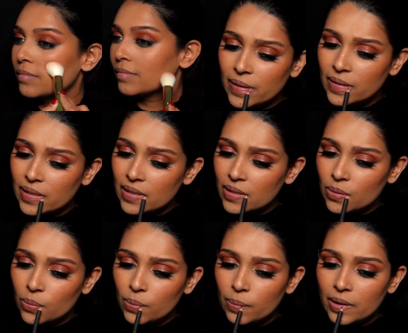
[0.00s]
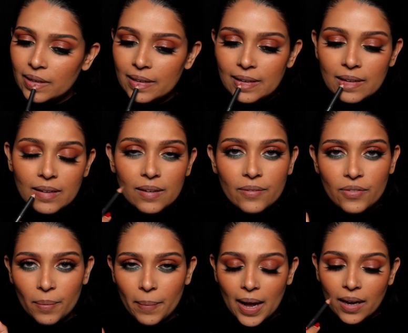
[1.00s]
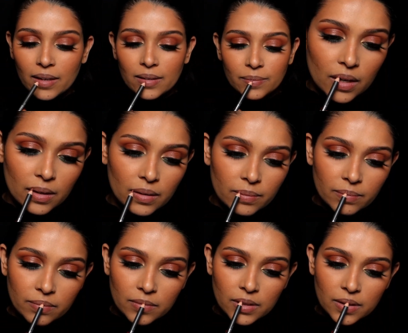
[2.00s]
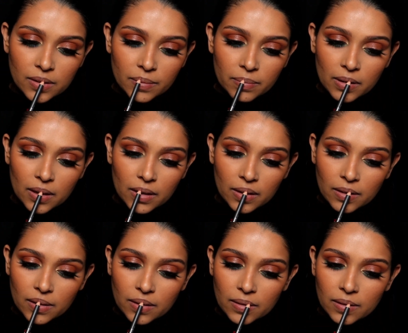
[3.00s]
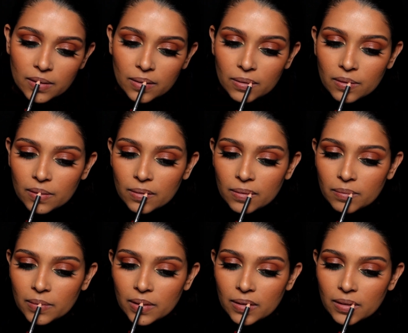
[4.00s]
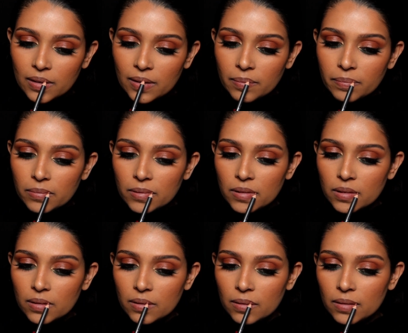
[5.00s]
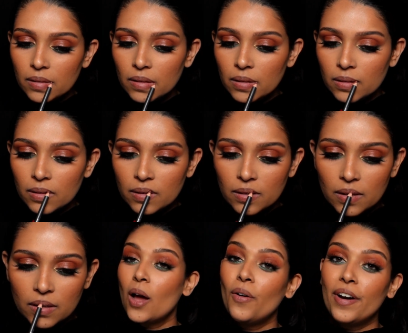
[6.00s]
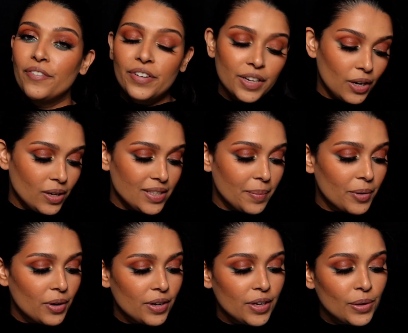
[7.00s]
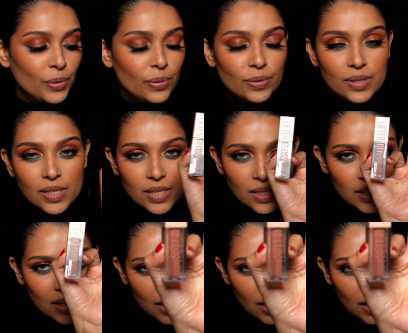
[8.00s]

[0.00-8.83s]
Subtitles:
This is Whirl from MAC. I'm just applying this on my lips. Alright, for gloss, I'm going to use